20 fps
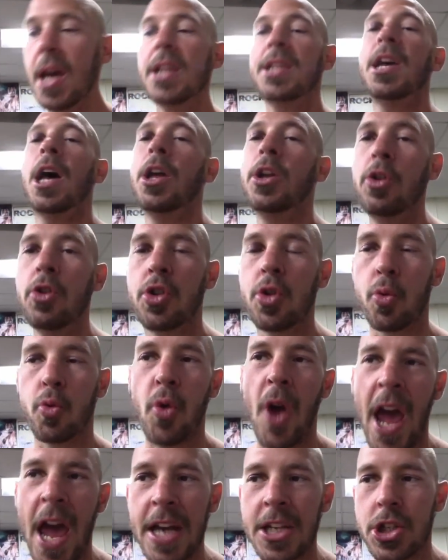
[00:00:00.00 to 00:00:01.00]
telling you to
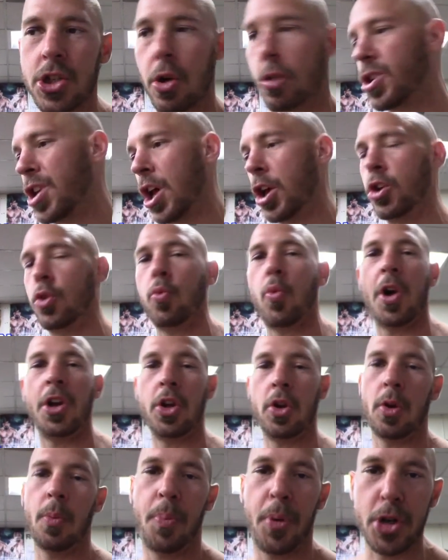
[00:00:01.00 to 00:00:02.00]
rest or telling you when
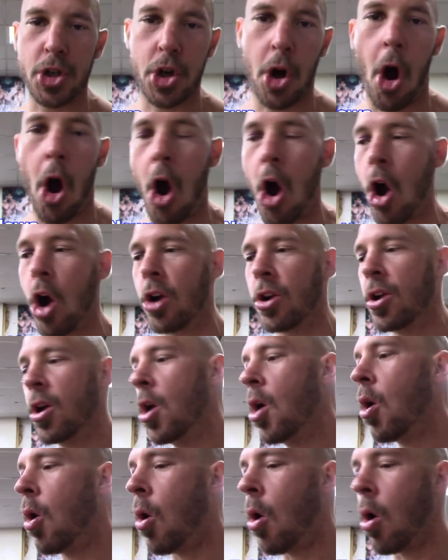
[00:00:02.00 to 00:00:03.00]
you to push hard
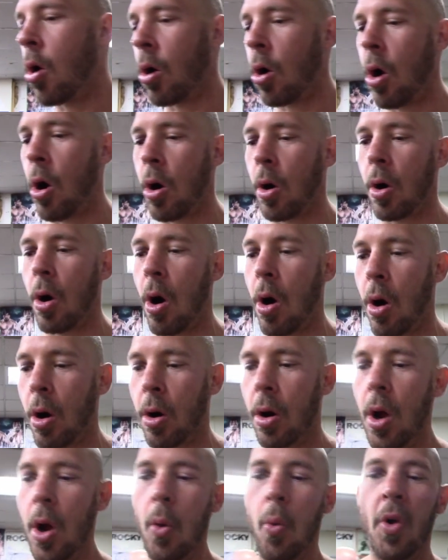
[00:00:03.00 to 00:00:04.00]
or, or,
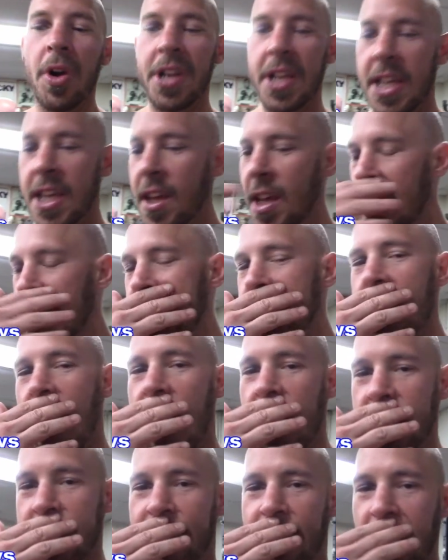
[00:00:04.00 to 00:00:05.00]
or when to ease
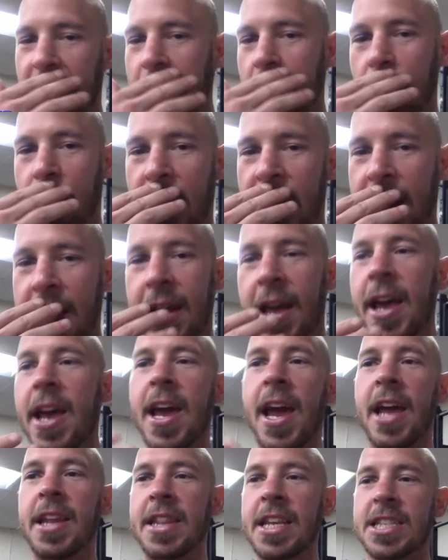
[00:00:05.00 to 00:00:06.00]
off a little bit.
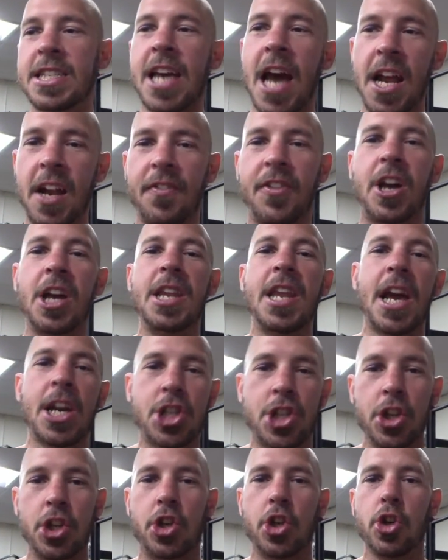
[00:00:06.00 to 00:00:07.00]
And this kind of
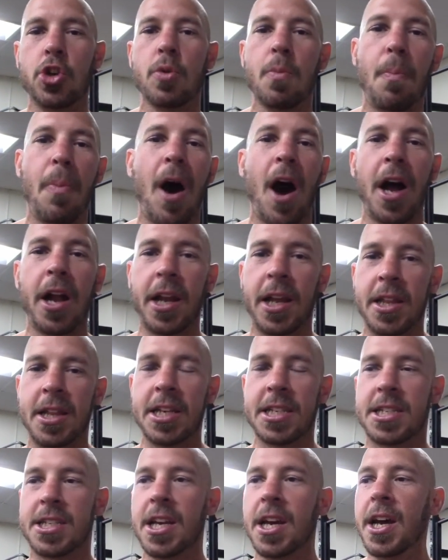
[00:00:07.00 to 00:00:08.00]
connection to your body,
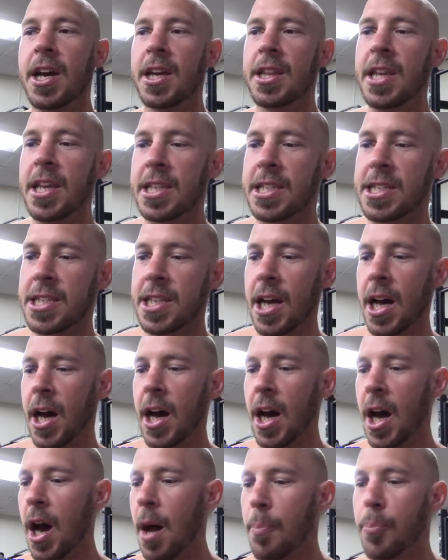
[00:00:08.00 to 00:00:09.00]
this this uh,
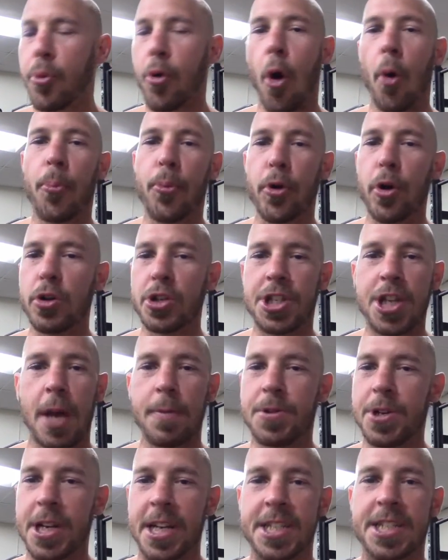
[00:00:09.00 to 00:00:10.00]
uh,
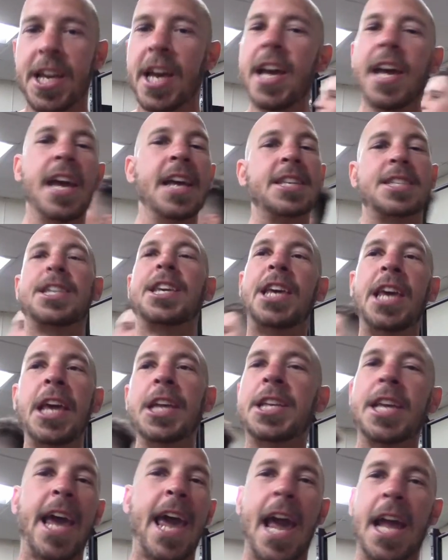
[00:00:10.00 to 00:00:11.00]
proprioception is, is key
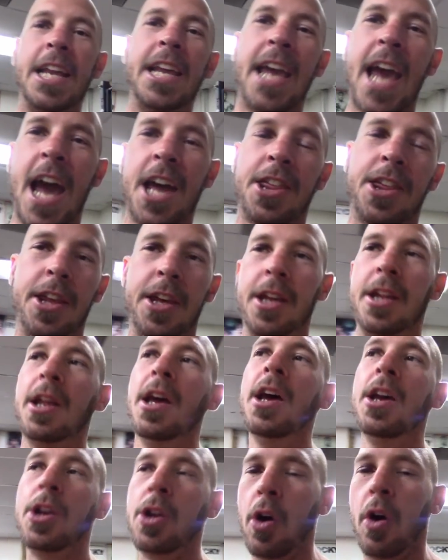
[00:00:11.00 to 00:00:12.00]
to any athlete,
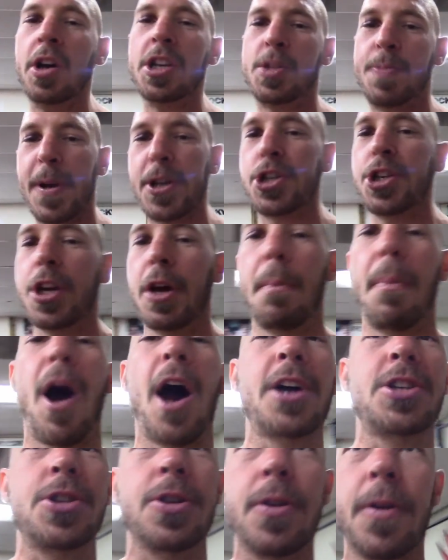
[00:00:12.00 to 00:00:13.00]
you know, especially a
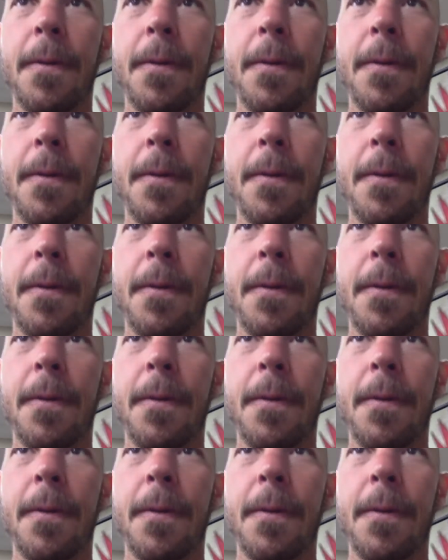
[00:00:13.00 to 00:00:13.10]
boxer.